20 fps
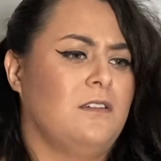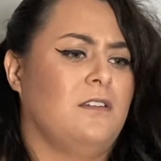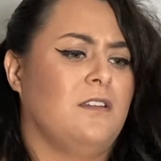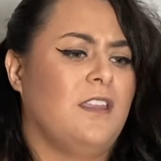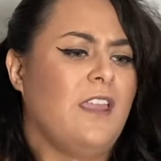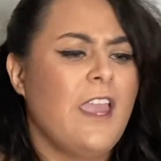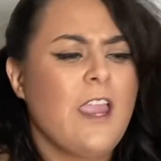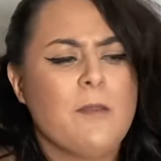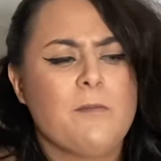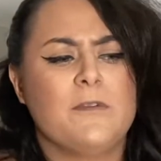
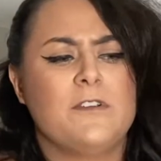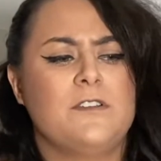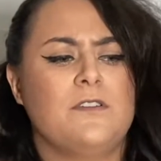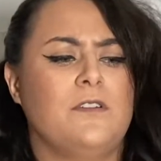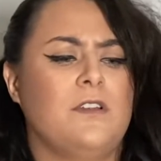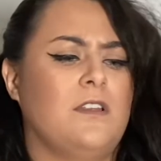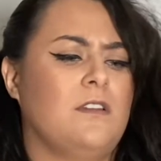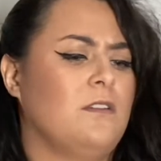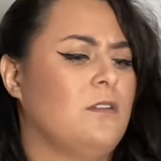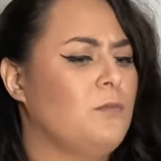camera
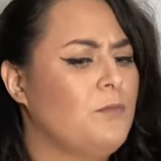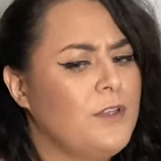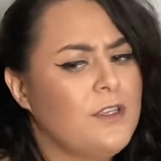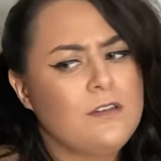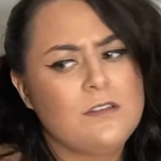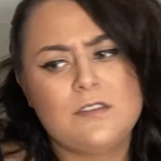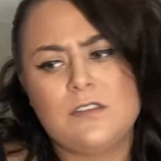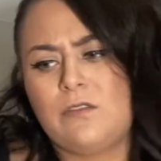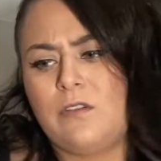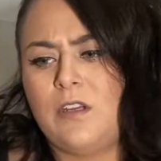screen,
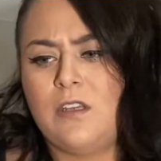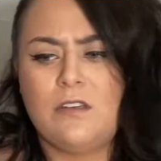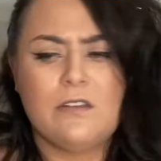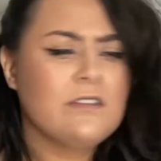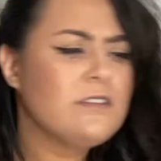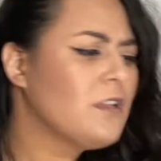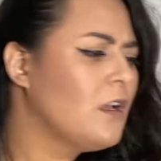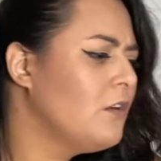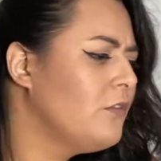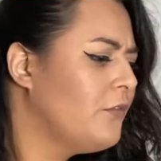computer screen, your
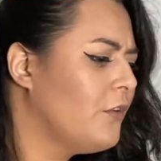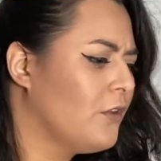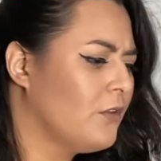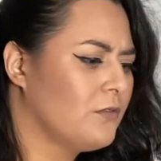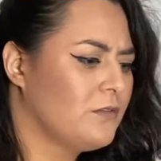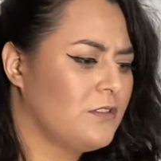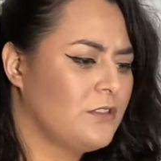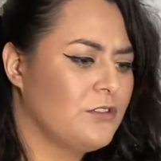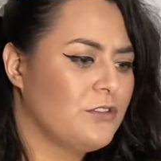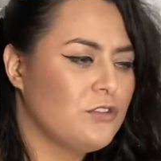cell
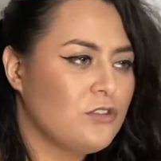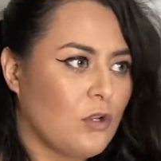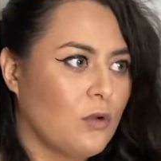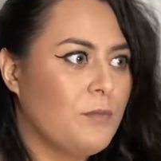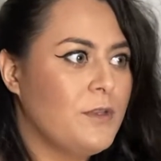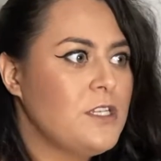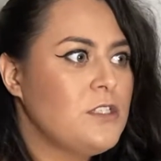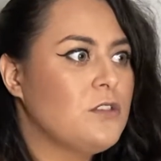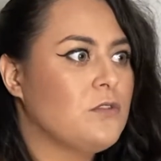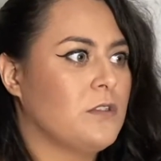phones, there's so
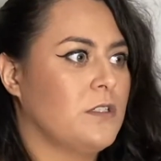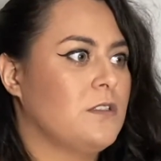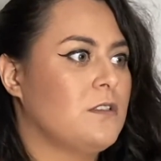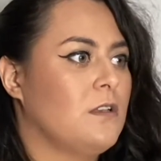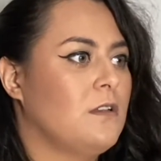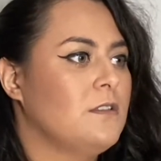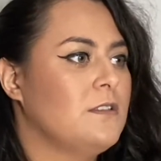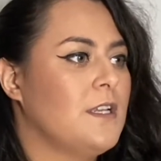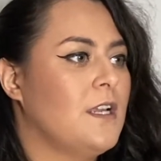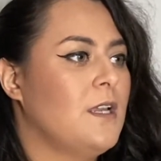many screens
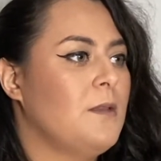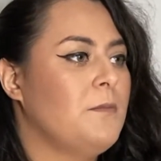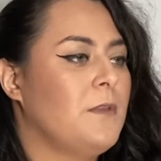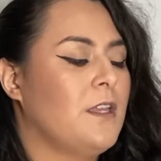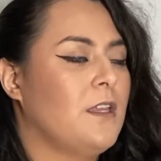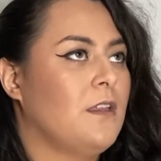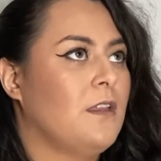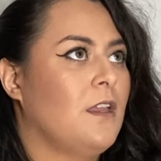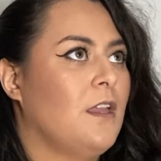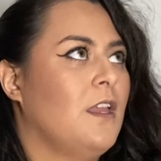all the time.
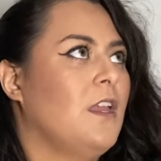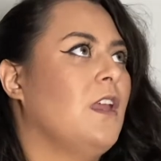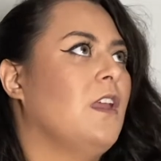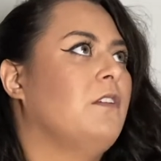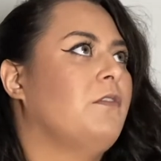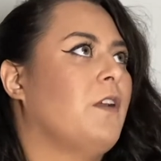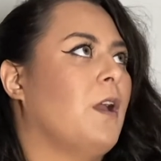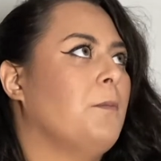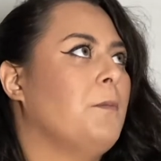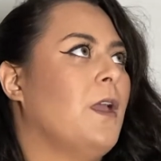Like
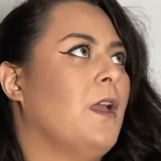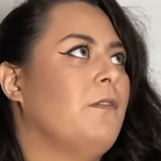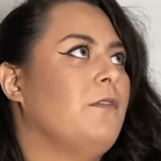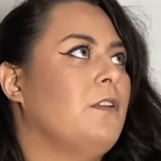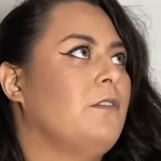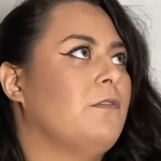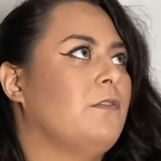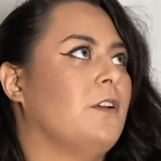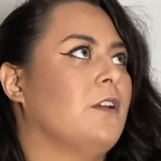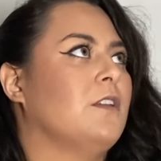if I'm
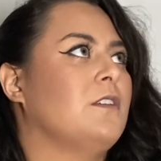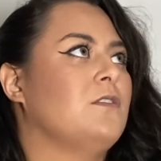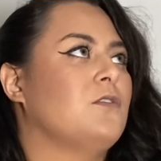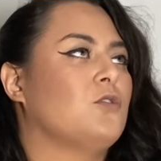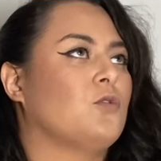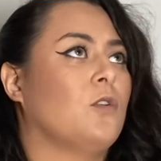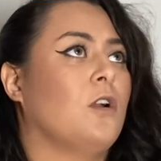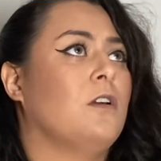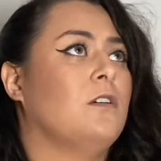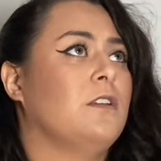having fun
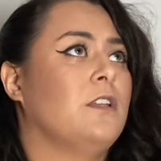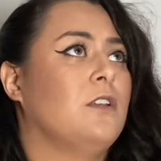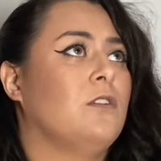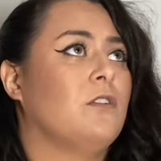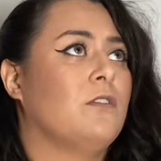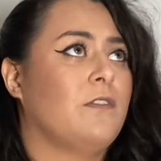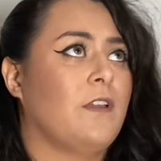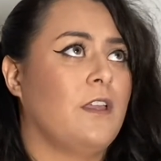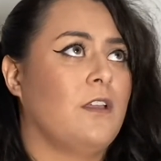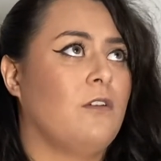drawing or
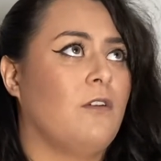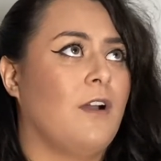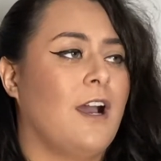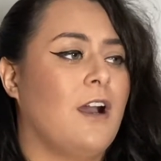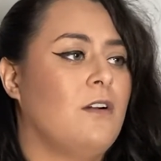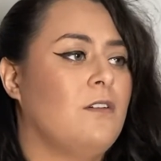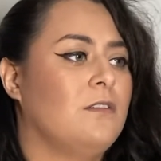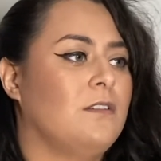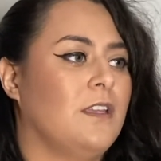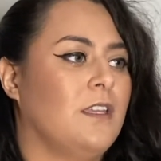if I go
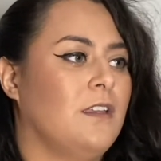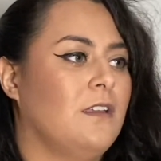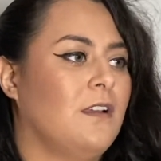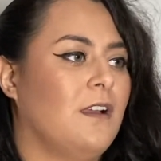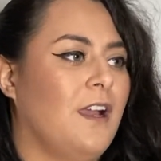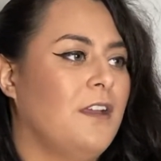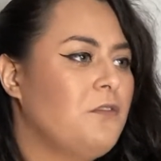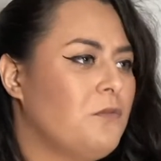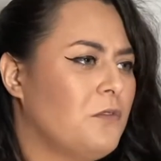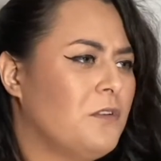out, like
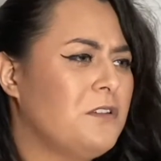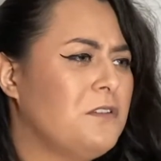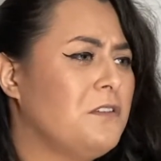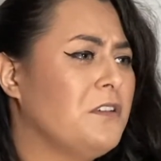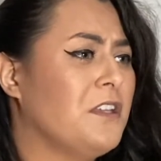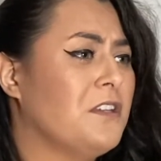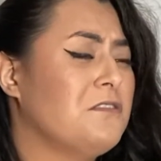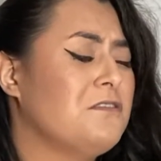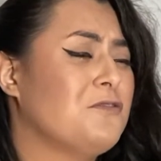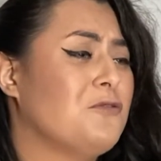I don't want to
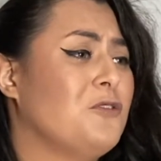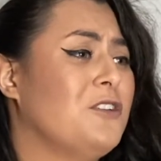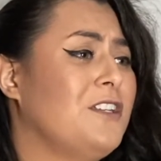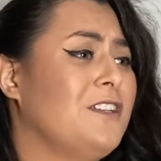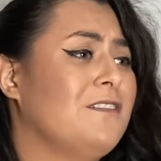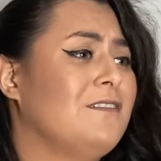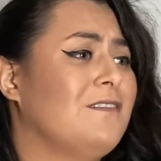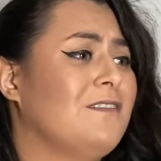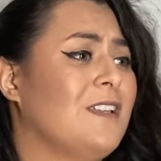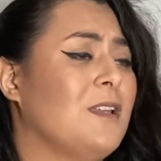look at a
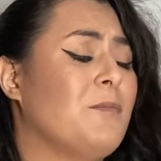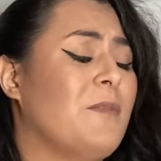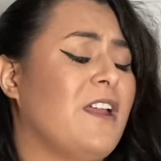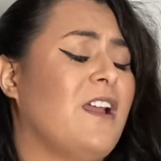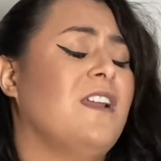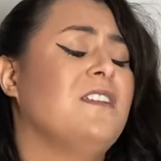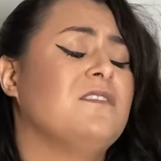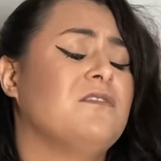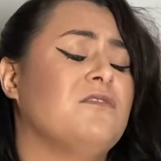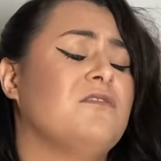screen. Like my
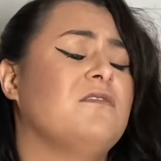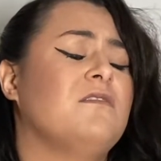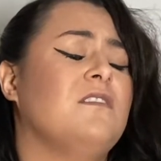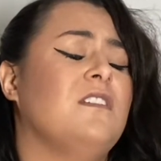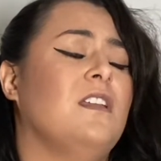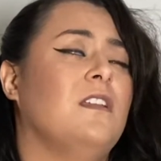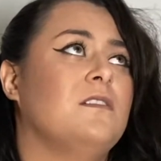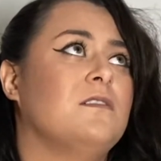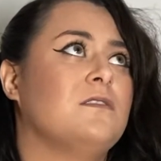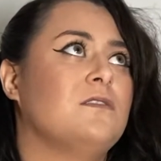eyes are
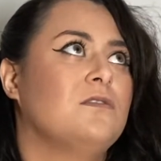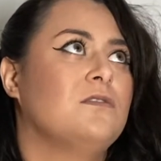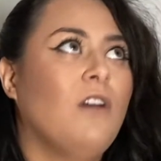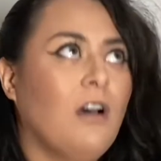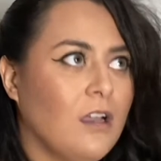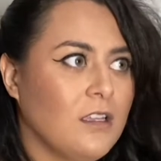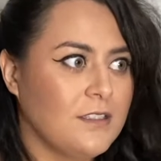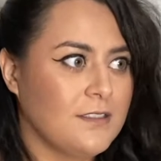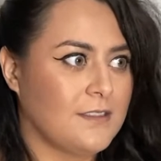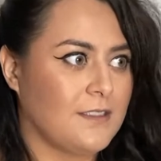
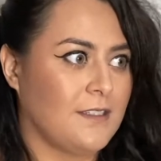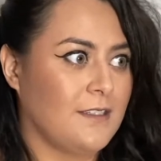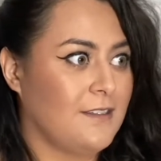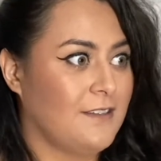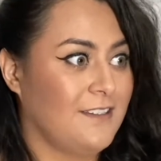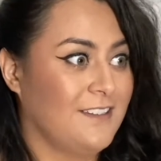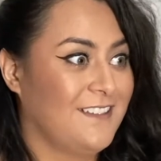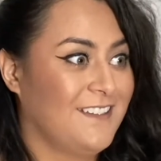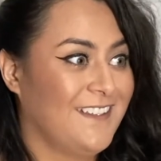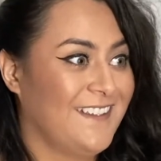exhausted.
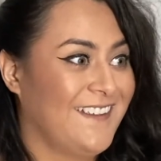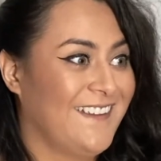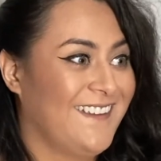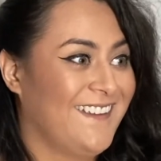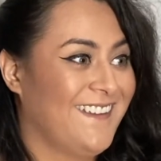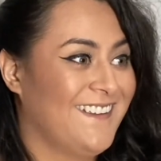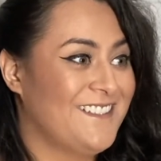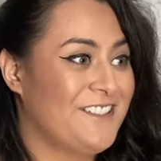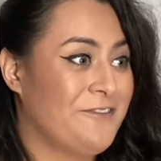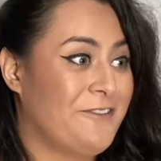
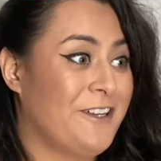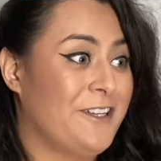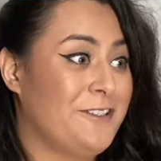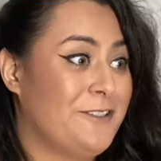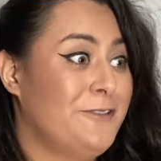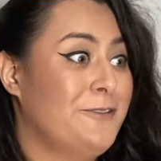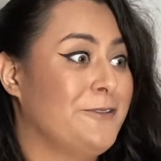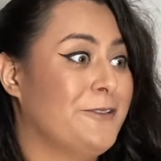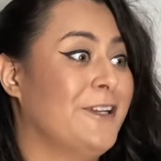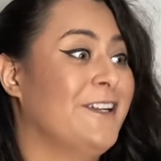That's what I
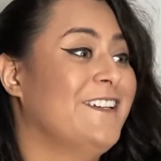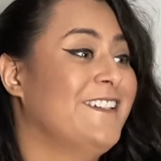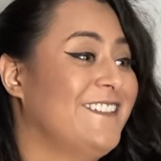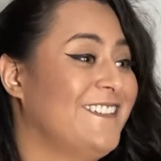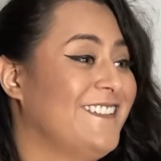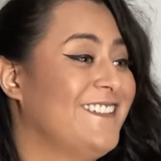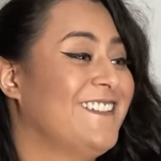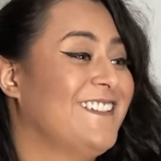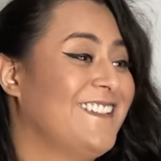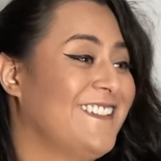do.
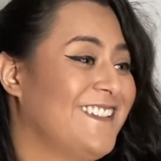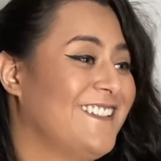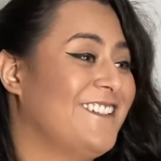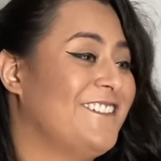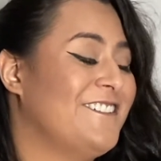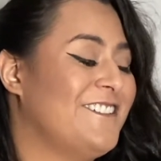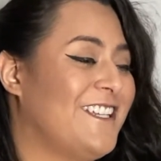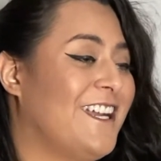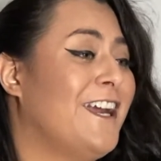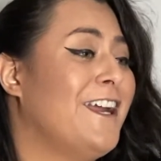
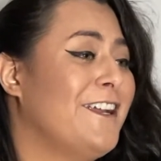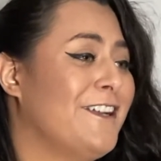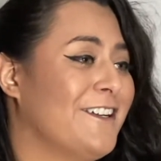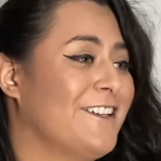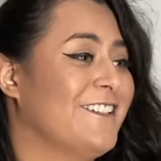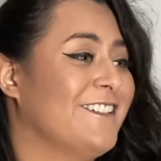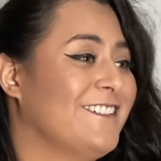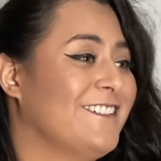They're tired.